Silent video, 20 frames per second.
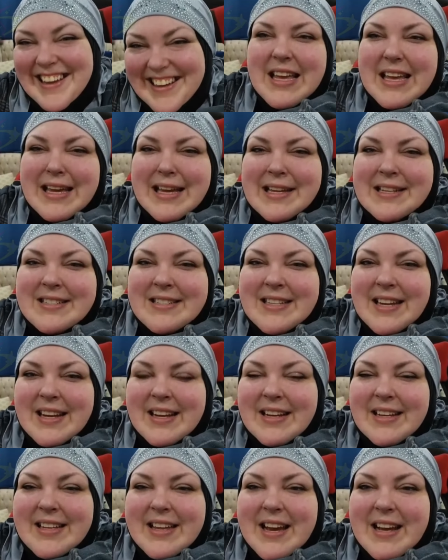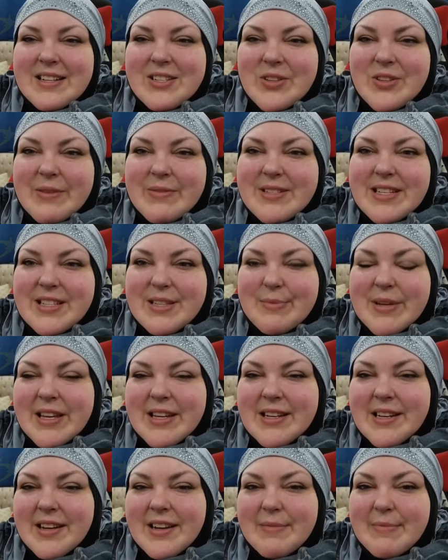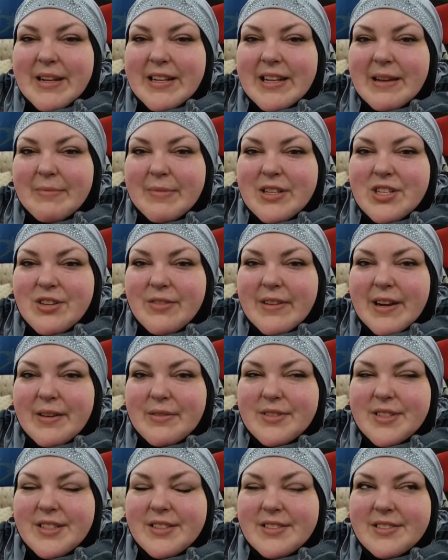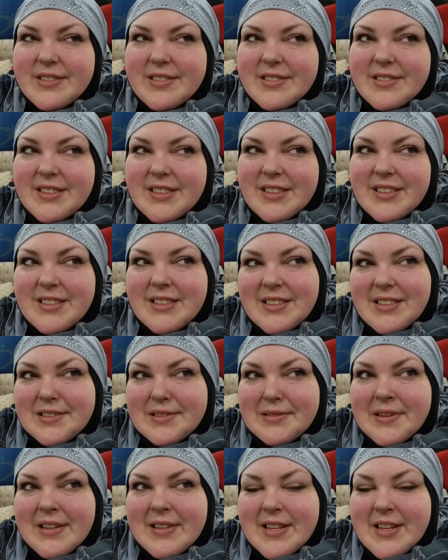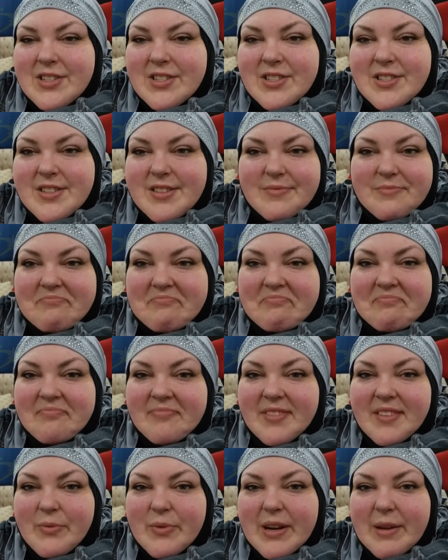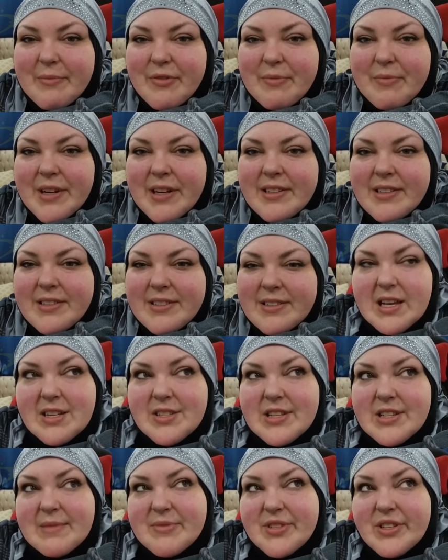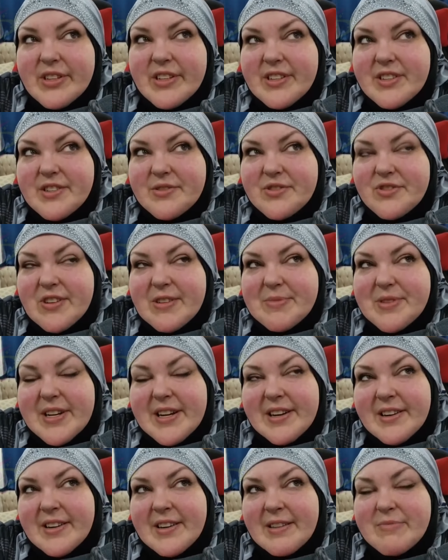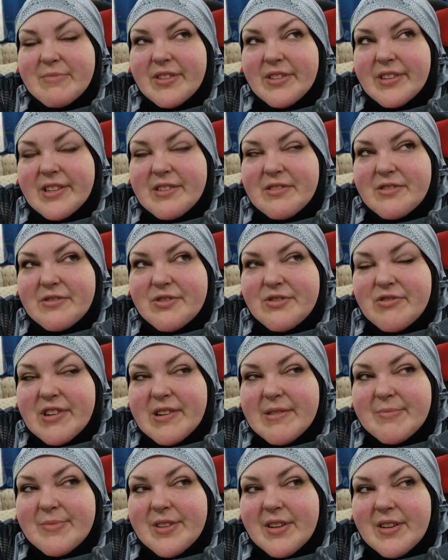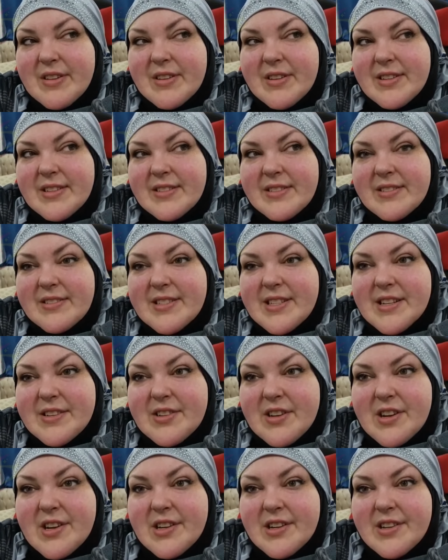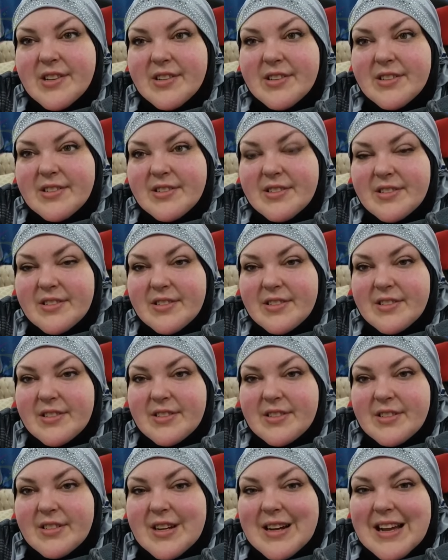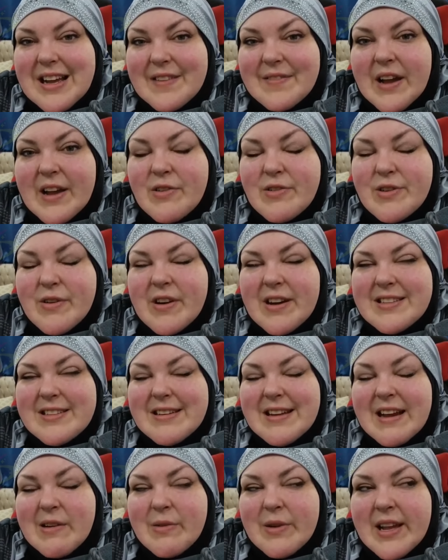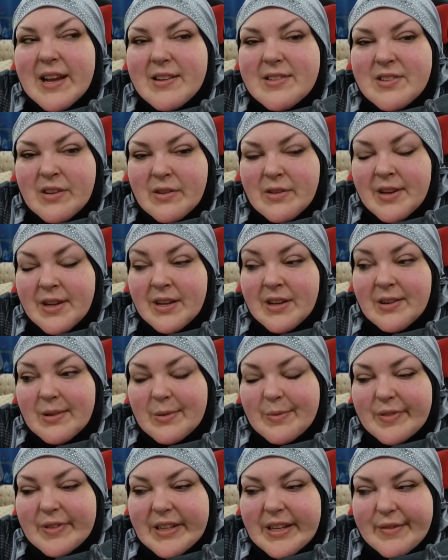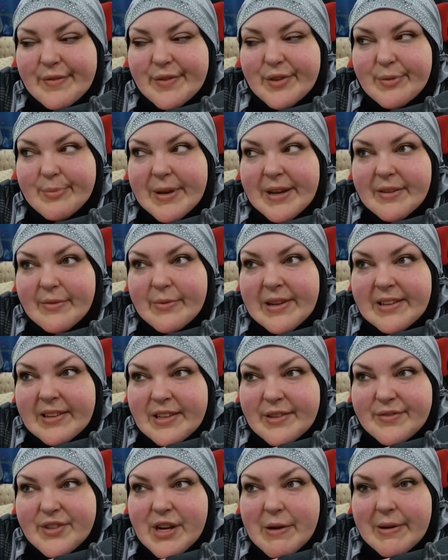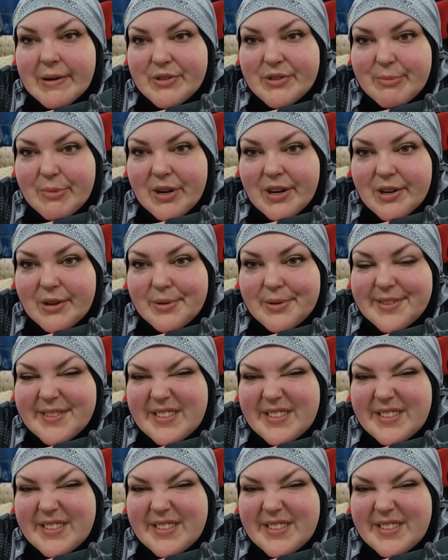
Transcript: and uh, yeah, so that was at the beginning. I made that much around, and then it just went up from there. So I'm still gonna do streams here. I'm still gonna do streams on TikTok. I have. I owe you guys an outing, so hopefully I feel well enough to go out tomorrow.